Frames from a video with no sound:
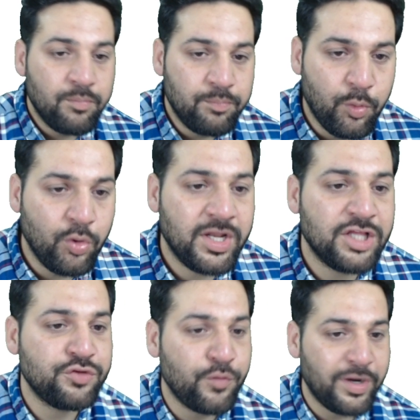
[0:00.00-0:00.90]

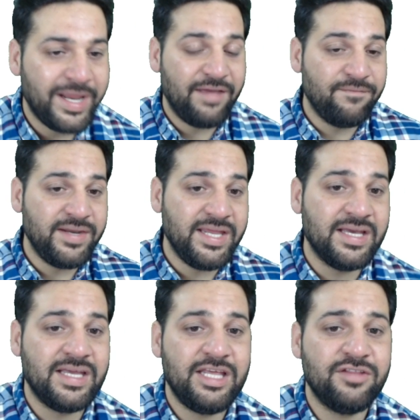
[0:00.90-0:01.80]
Bonus for every
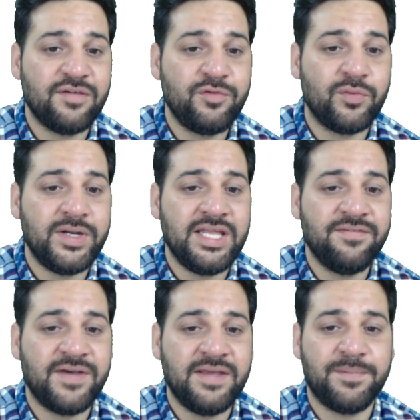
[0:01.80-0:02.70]
increase of
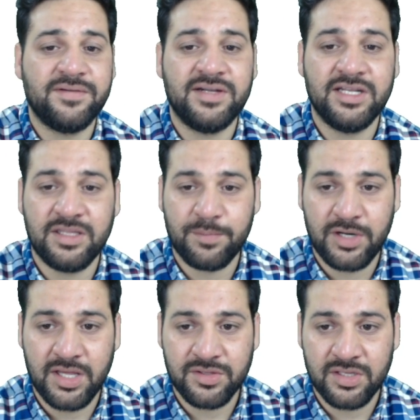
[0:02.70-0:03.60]
25% in the
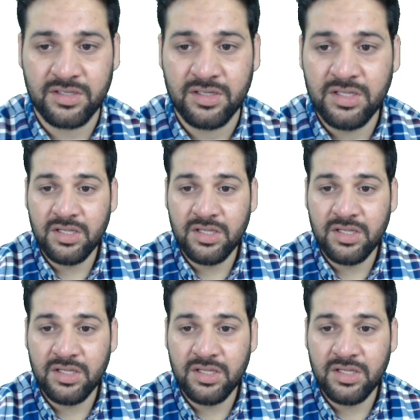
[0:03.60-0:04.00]
production